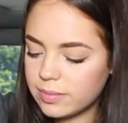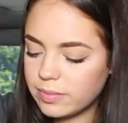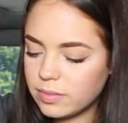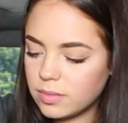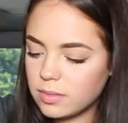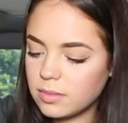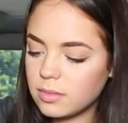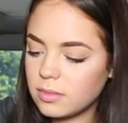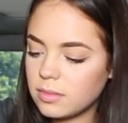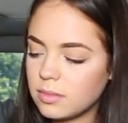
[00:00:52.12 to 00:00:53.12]

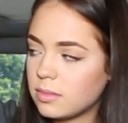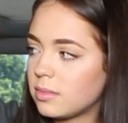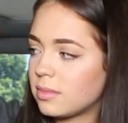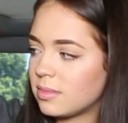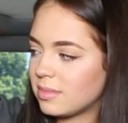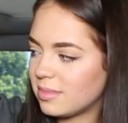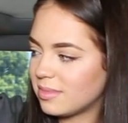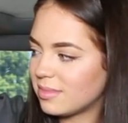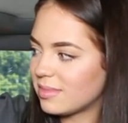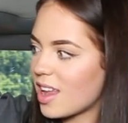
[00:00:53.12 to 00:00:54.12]

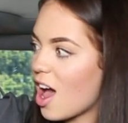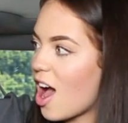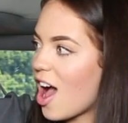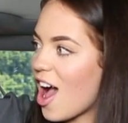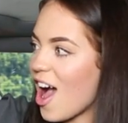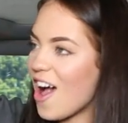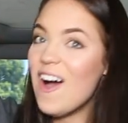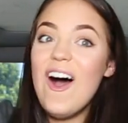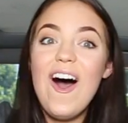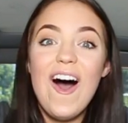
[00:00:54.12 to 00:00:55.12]

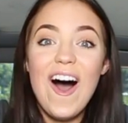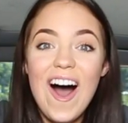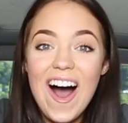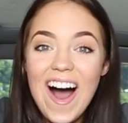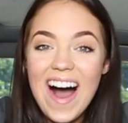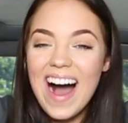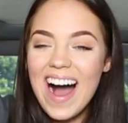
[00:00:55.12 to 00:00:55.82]
No words are spoken by the person on screen.